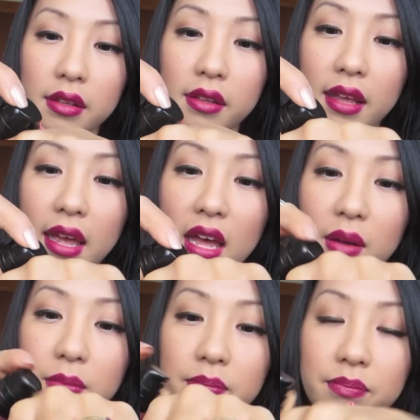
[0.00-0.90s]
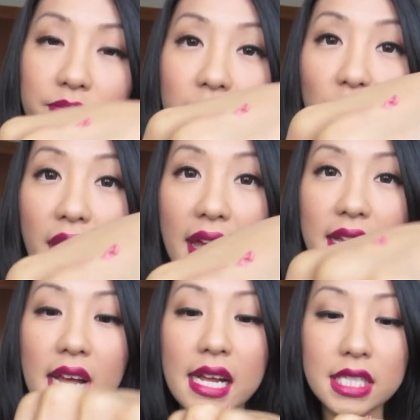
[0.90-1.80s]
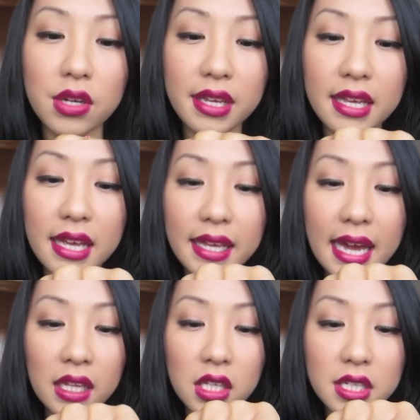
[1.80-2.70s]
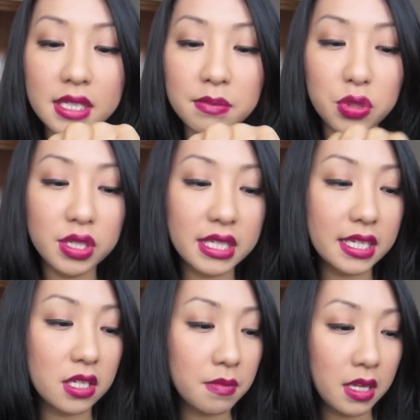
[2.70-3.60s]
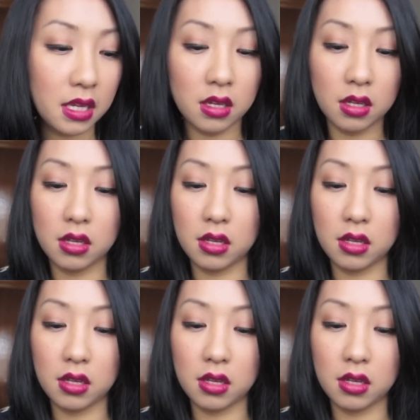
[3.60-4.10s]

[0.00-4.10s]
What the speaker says: Damn. Okay, so it kind of looks moussey to me.